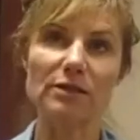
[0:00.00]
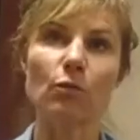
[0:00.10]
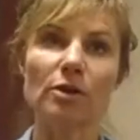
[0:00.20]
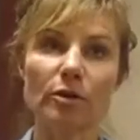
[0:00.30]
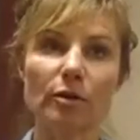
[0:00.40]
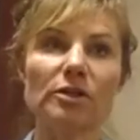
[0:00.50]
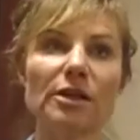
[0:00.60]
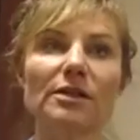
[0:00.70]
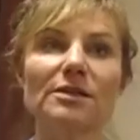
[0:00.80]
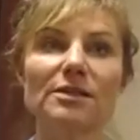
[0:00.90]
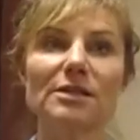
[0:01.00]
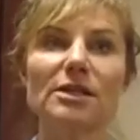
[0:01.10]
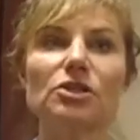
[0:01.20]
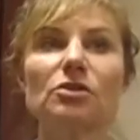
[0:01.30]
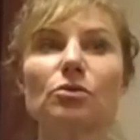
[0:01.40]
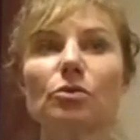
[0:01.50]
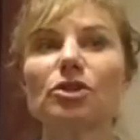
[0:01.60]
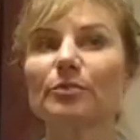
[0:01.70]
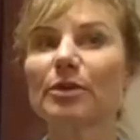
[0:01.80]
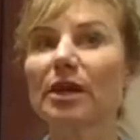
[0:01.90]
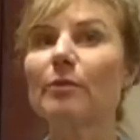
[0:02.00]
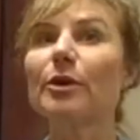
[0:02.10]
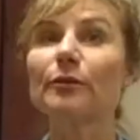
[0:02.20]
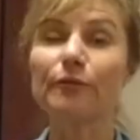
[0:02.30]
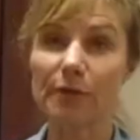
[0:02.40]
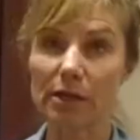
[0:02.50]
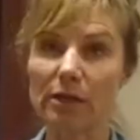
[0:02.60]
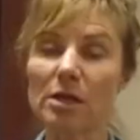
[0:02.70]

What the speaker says: And one of those things is teaching the horse to pick up their feet,